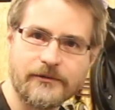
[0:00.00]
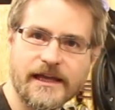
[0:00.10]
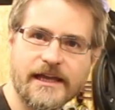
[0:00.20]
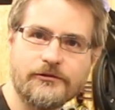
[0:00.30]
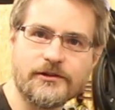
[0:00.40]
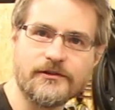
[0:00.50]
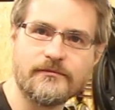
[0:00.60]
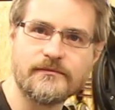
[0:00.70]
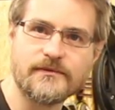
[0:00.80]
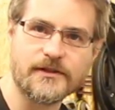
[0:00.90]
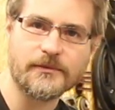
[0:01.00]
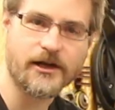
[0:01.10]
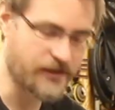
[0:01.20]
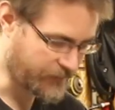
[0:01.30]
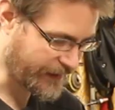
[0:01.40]
here at some
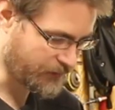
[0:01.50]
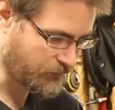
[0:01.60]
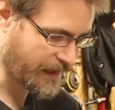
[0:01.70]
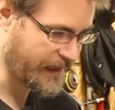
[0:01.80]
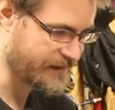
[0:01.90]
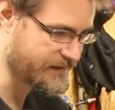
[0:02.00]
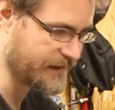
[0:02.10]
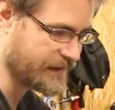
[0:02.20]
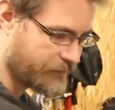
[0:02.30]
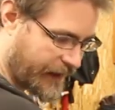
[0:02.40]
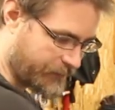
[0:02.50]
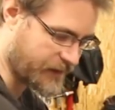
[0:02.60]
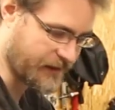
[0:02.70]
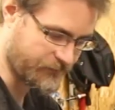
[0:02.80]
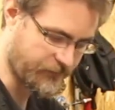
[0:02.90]
kind of angle here to leave that
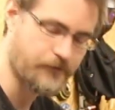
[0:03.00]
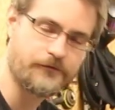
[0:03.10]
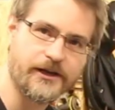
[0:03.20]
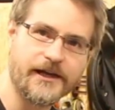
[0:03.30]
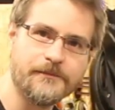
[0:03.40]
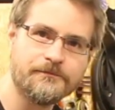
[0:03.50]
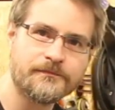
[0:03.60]
bit freer.